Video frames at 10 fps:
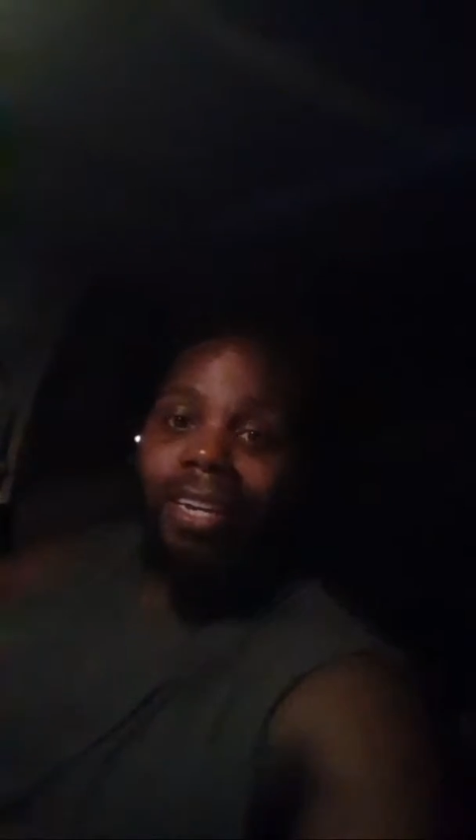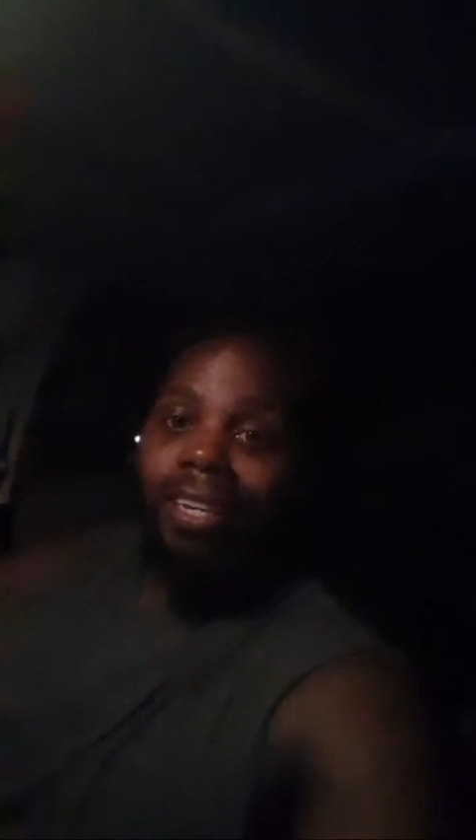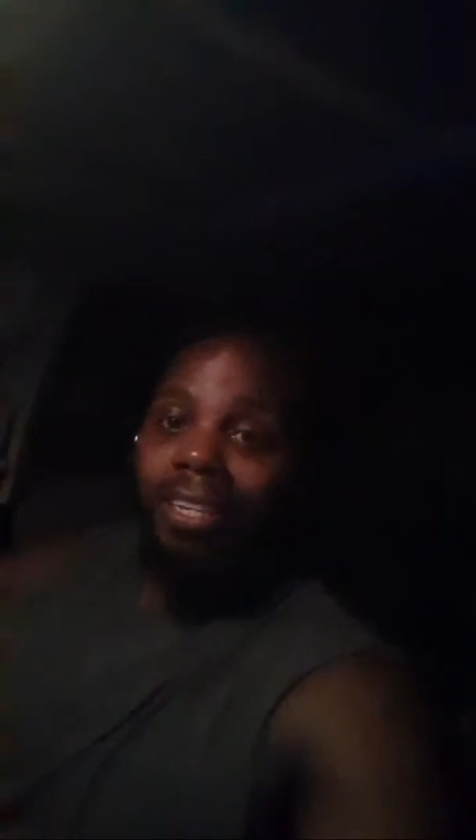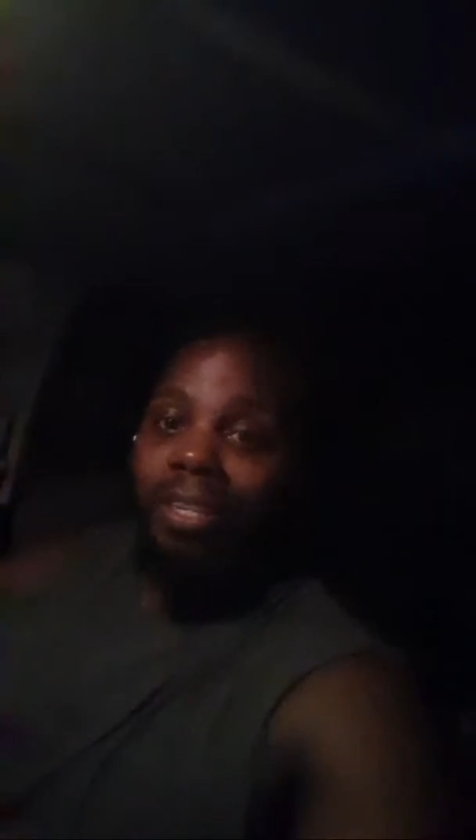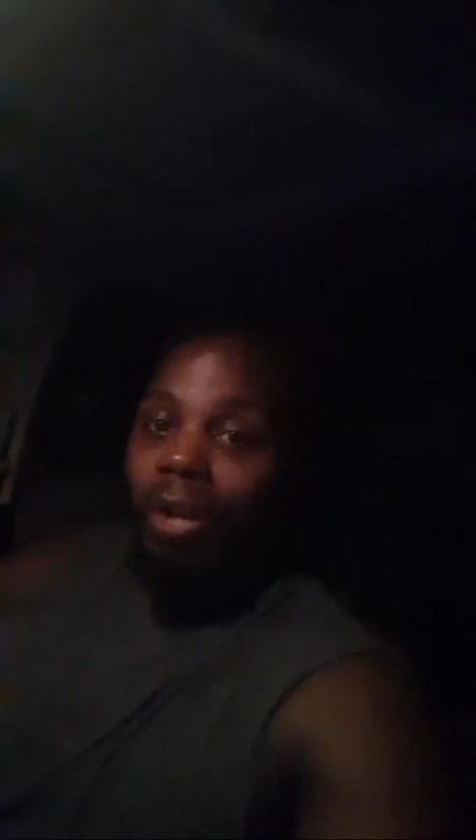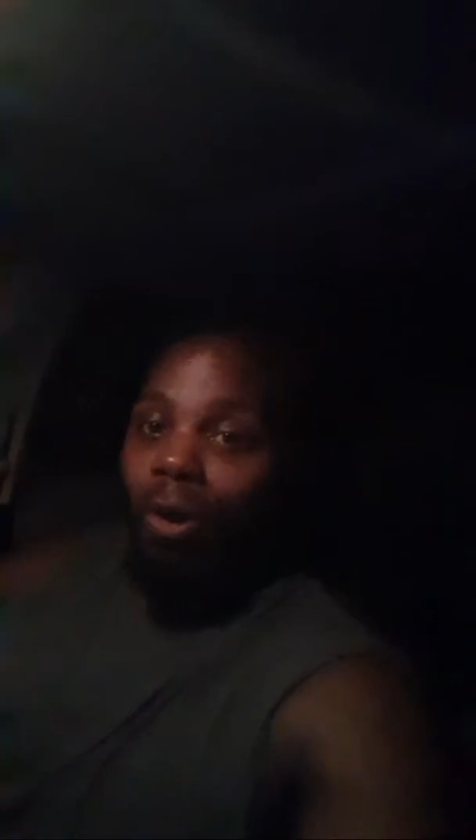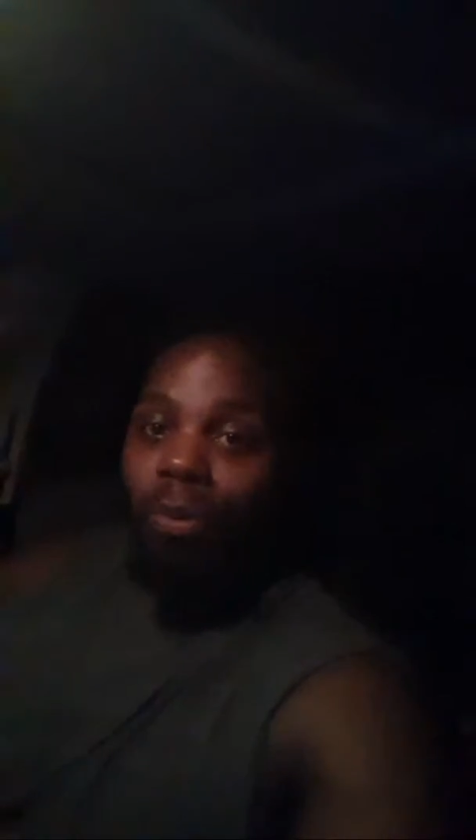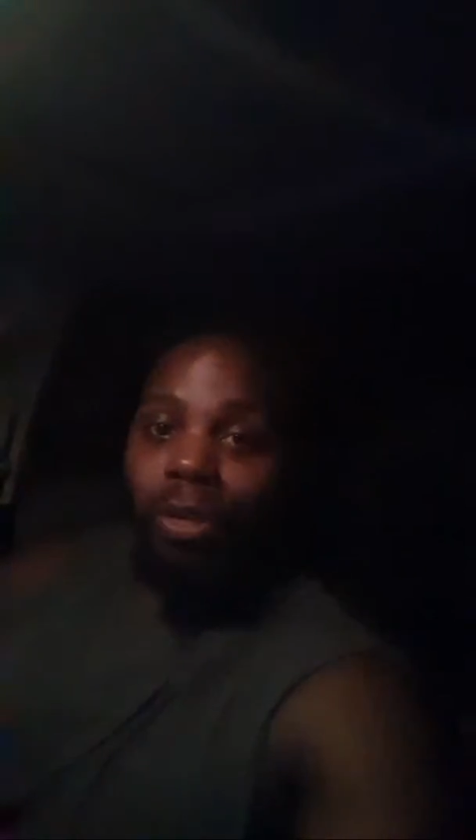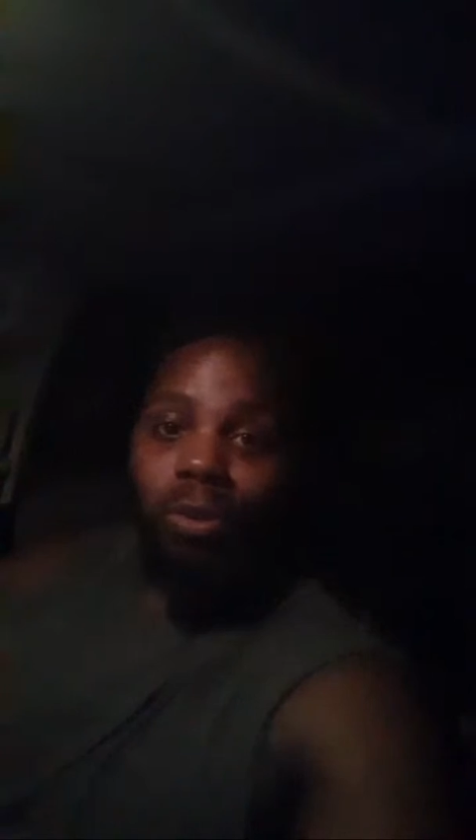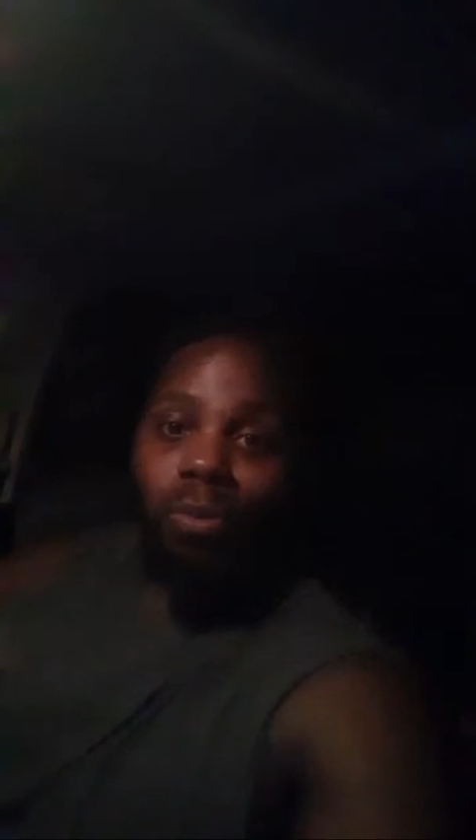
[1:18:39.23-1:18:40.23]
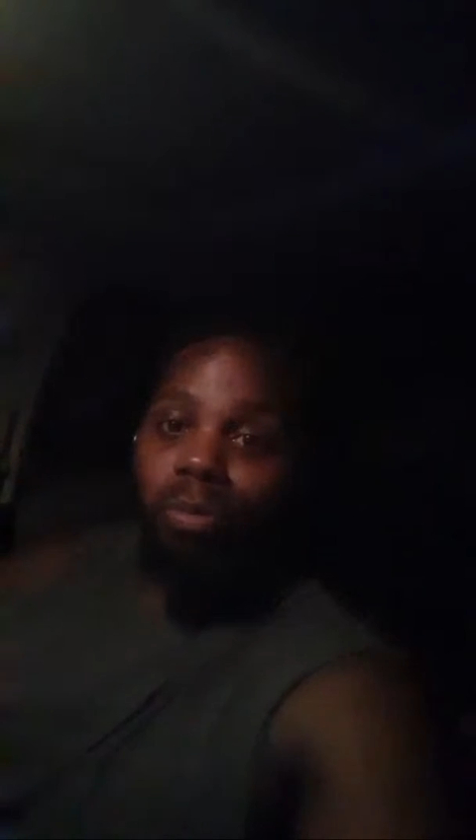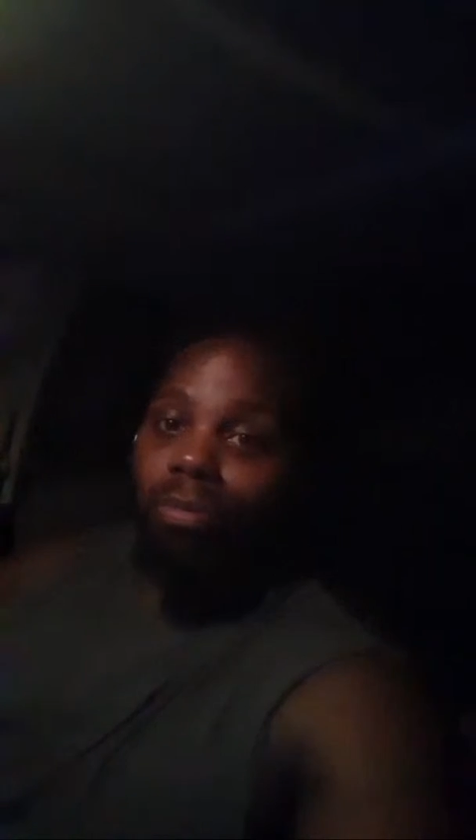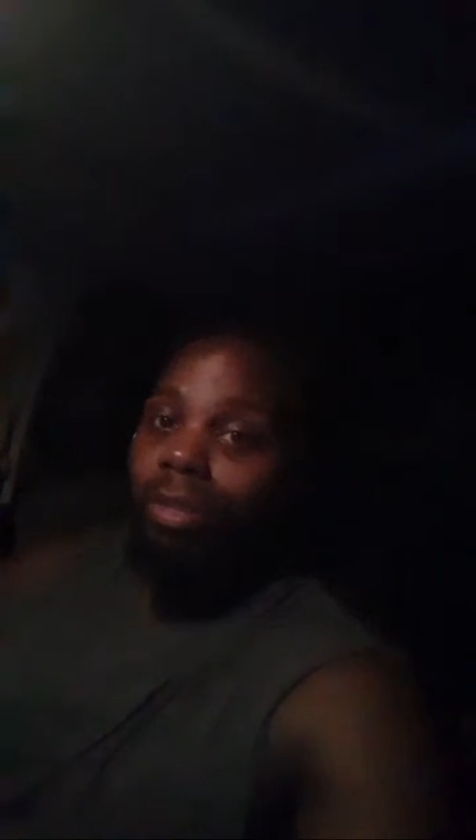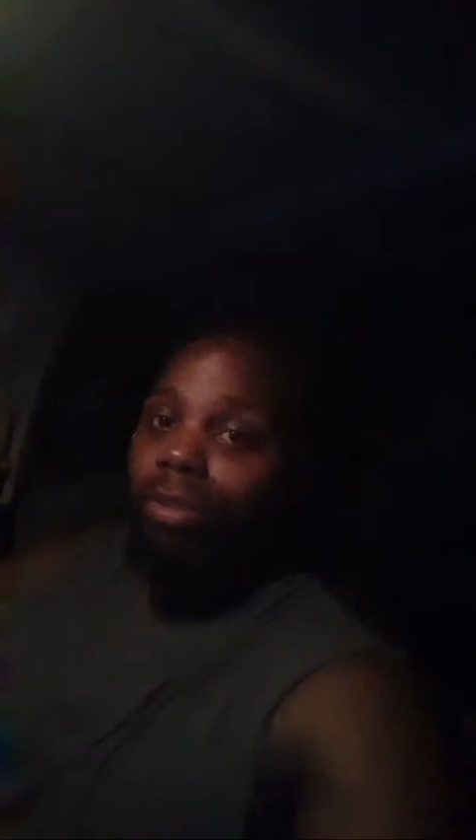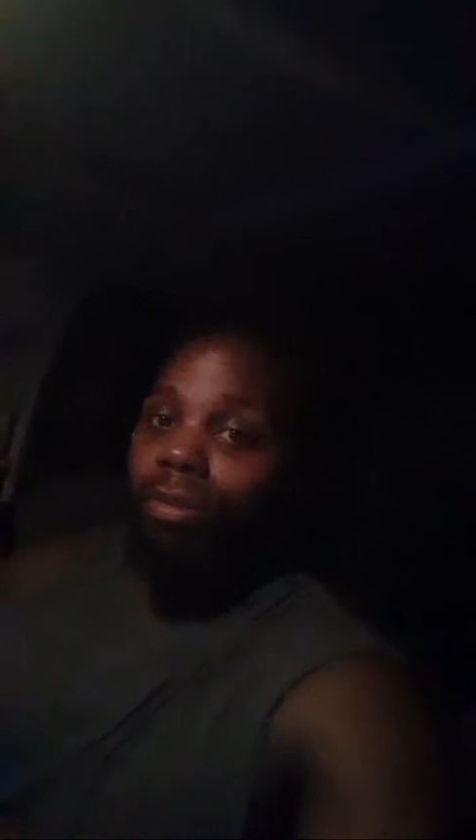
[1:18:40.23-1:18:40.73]
when you
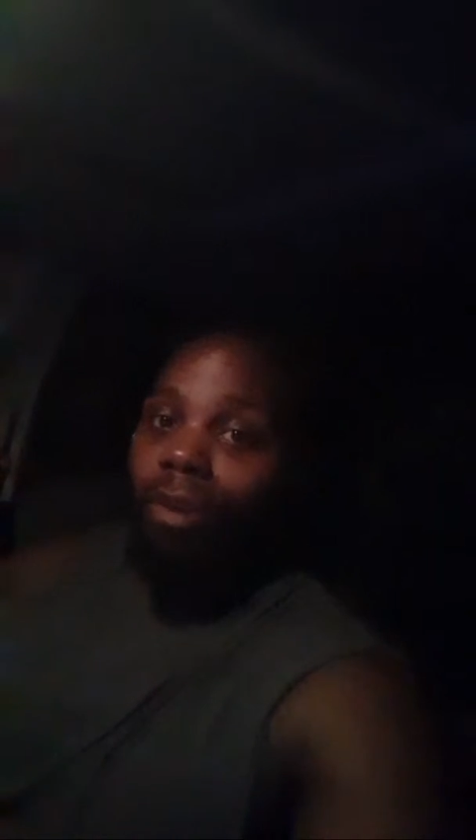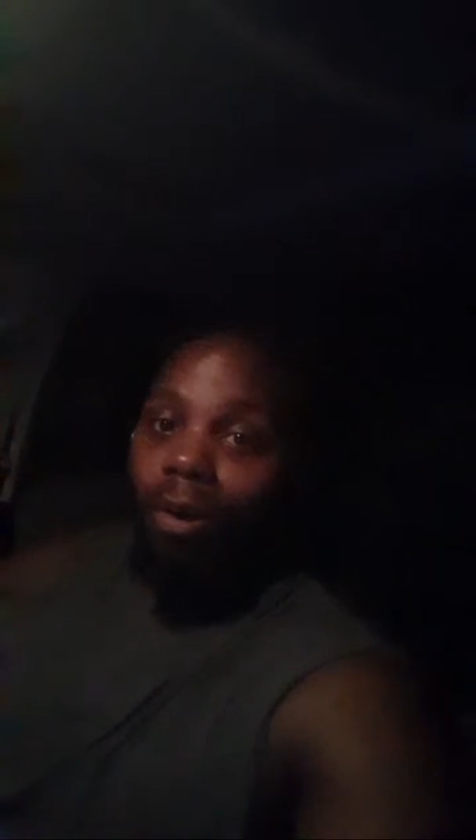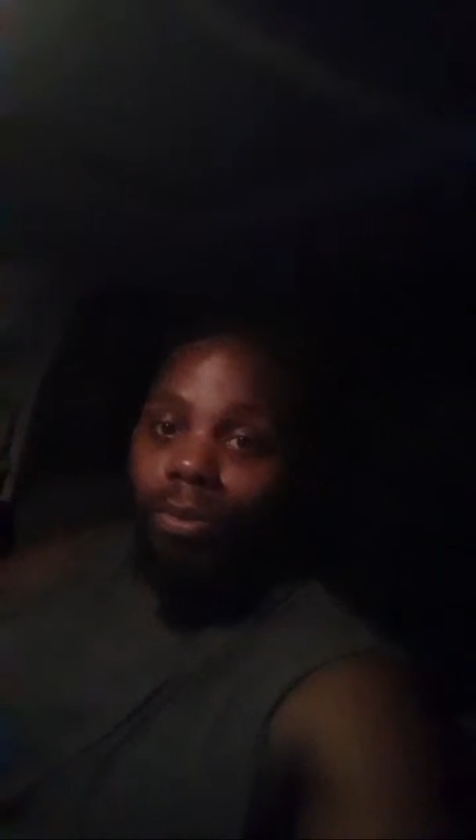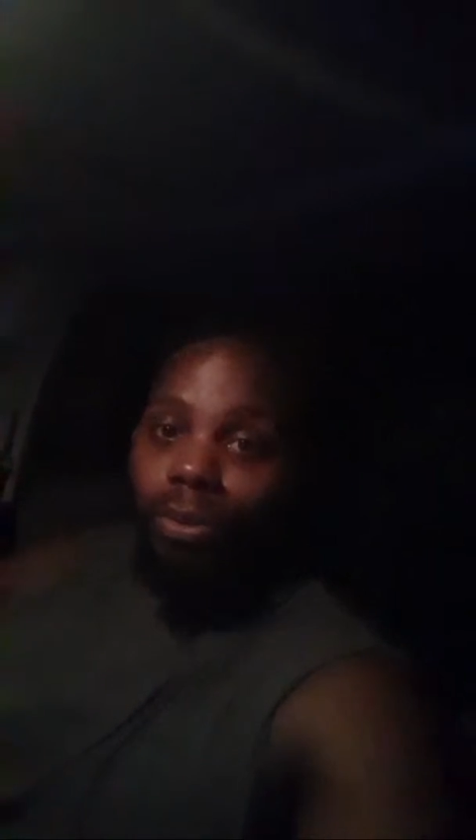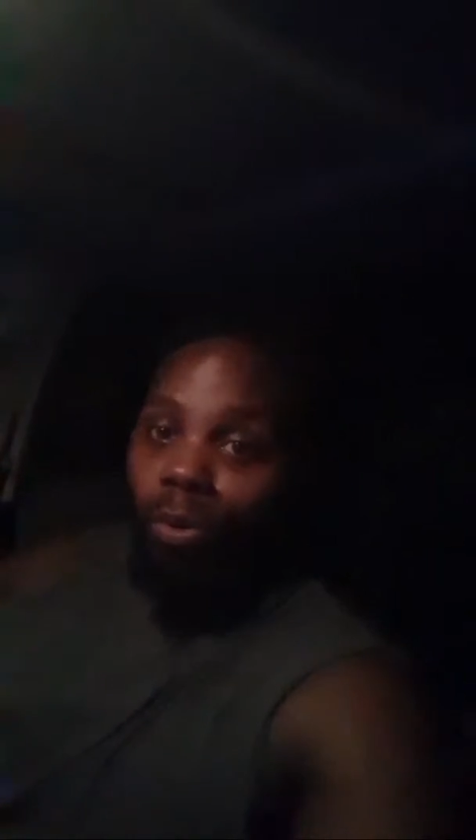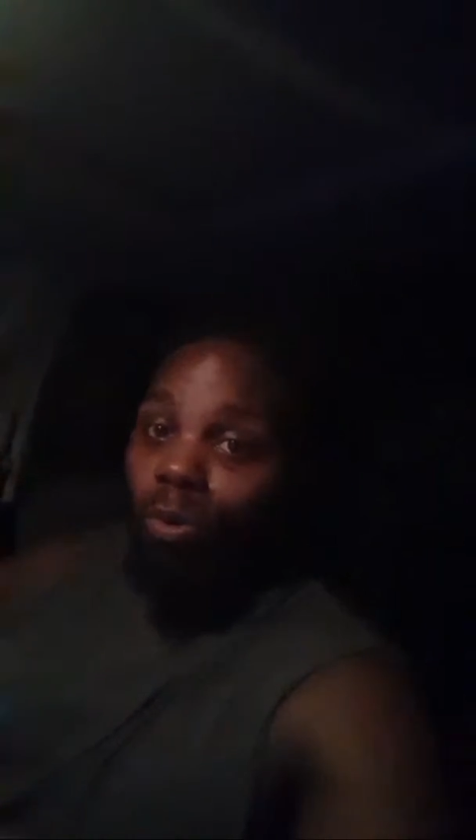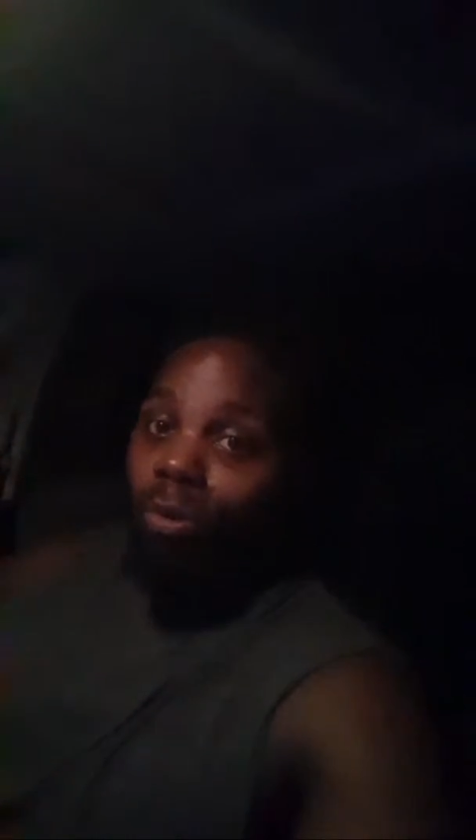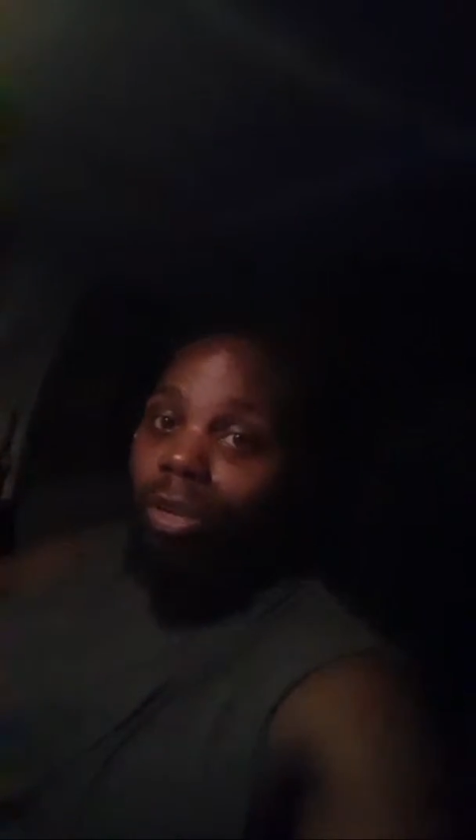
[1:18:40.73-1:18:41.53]
go through